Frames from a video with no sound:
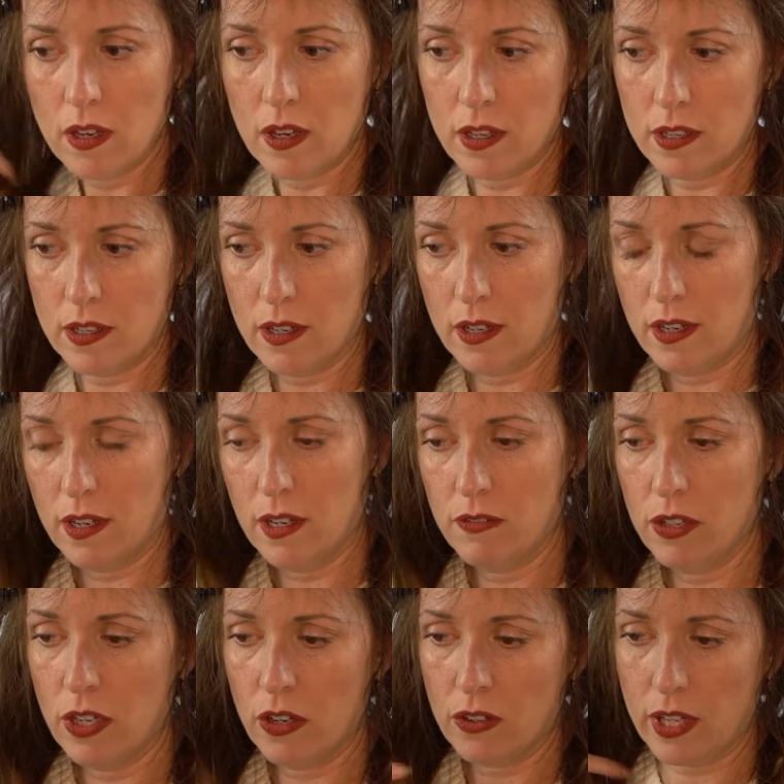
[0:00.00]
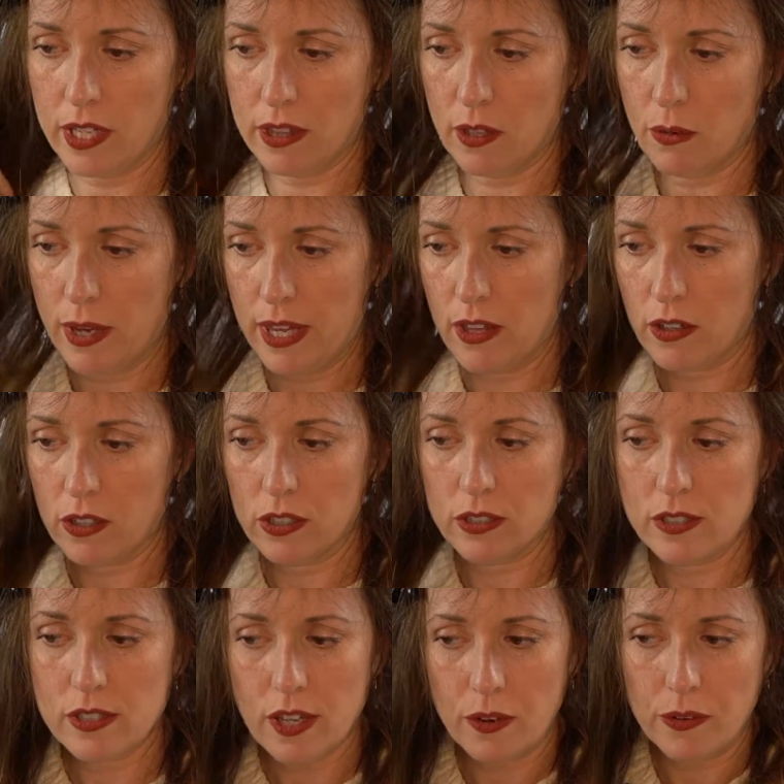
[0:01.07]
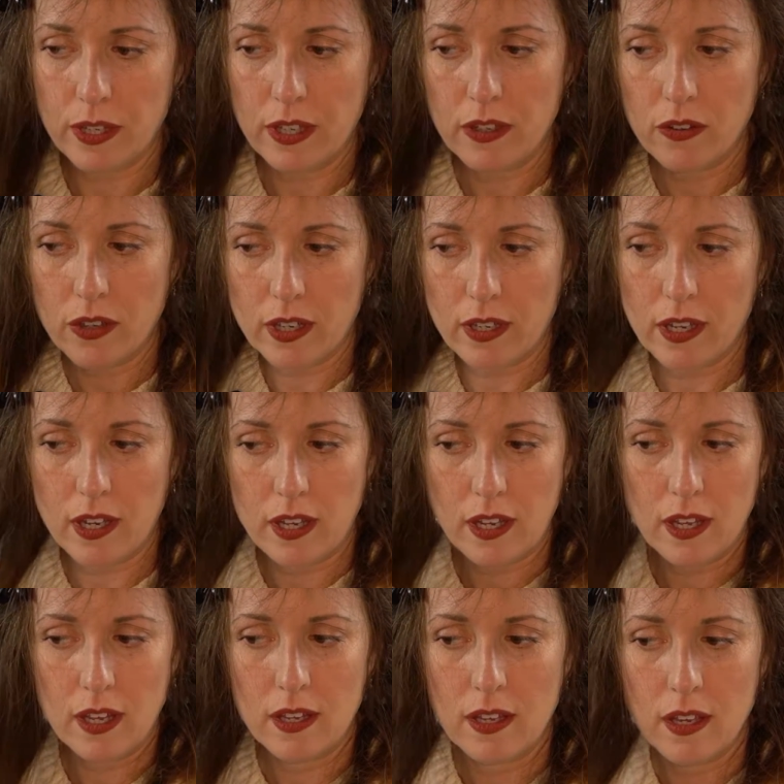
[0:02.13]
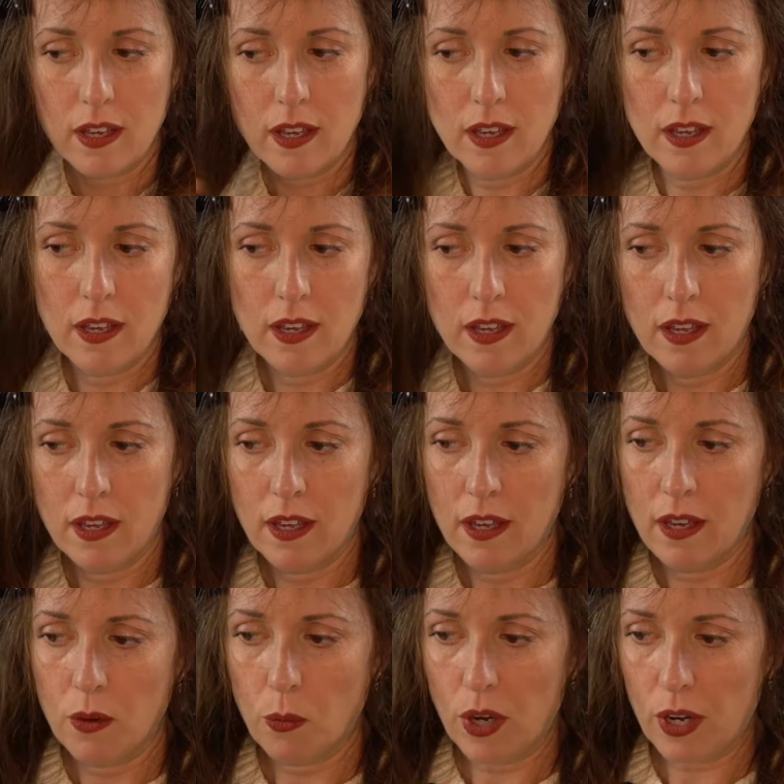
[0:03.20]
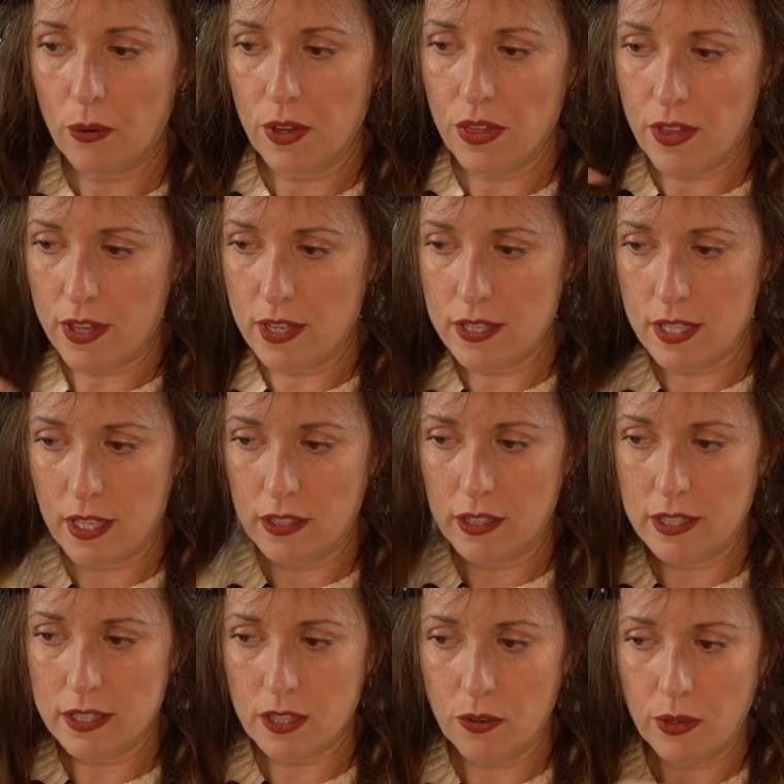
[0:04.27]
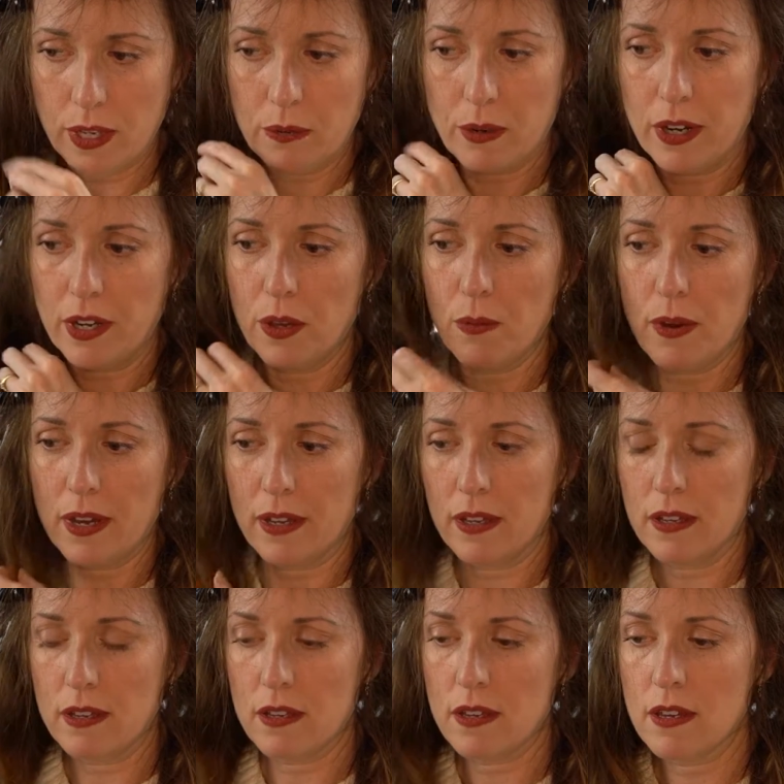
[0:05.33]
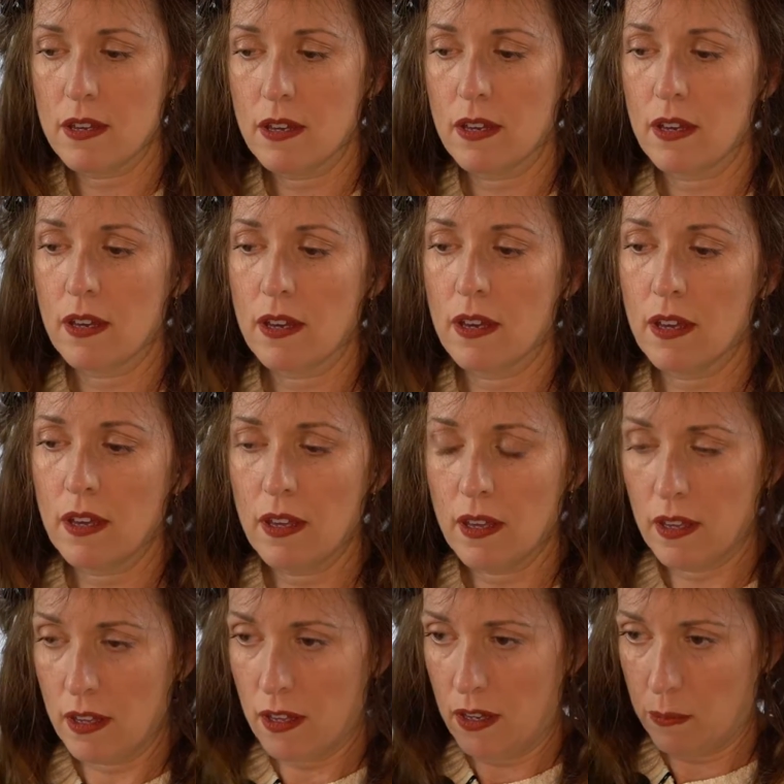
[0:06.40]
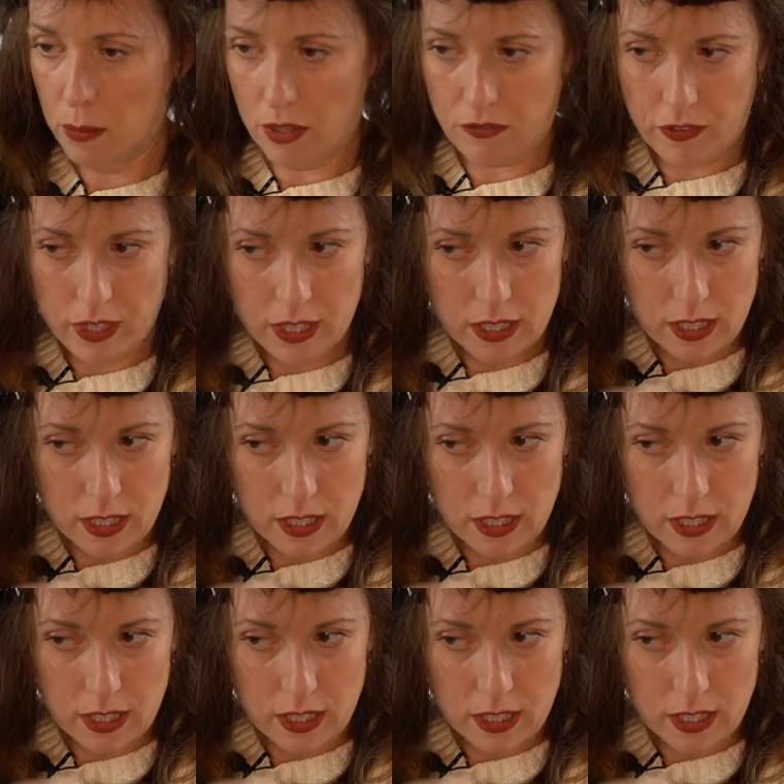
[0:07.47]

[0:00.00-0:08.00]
And if you don't like the way the curl is going, you can kind of work with it till it's going where you want. Perfect.